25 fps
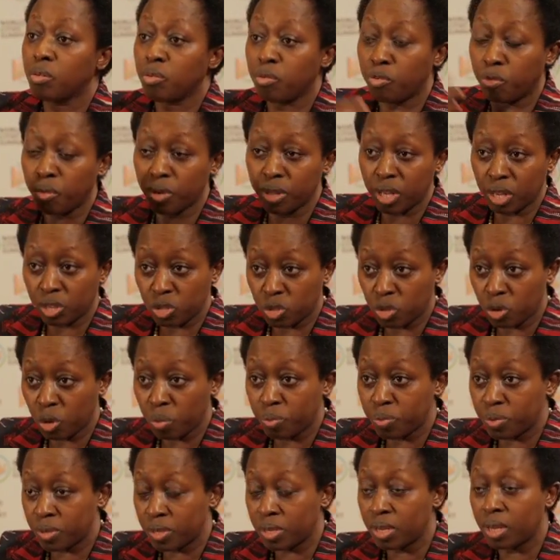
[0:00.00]
for the
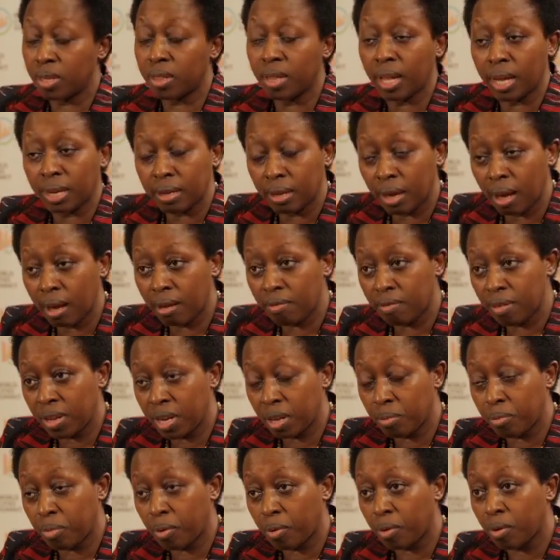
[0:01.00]
jobs that are
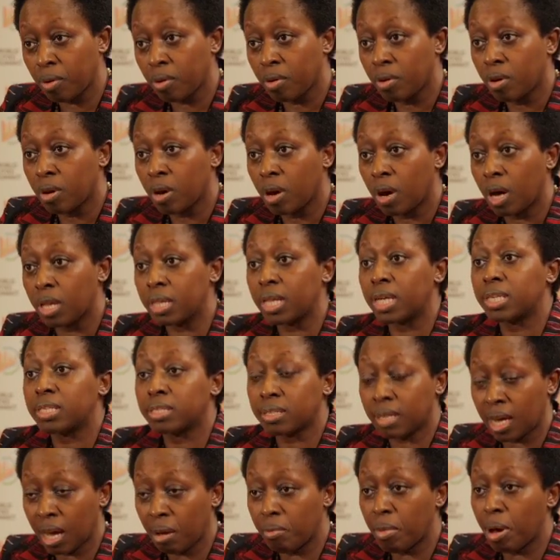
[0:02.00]
available,
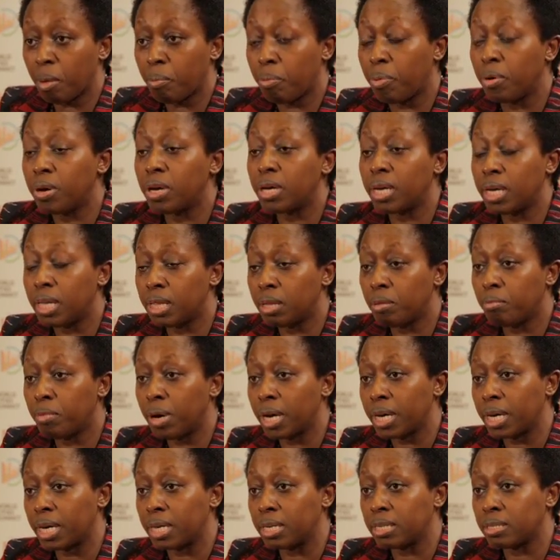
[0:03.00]
that come up in the
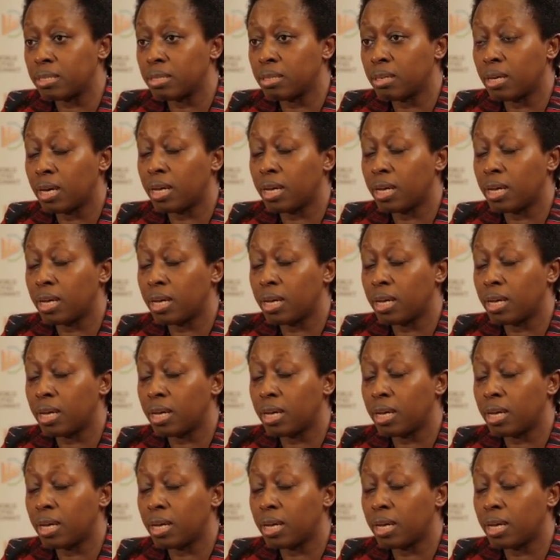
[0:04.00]
market.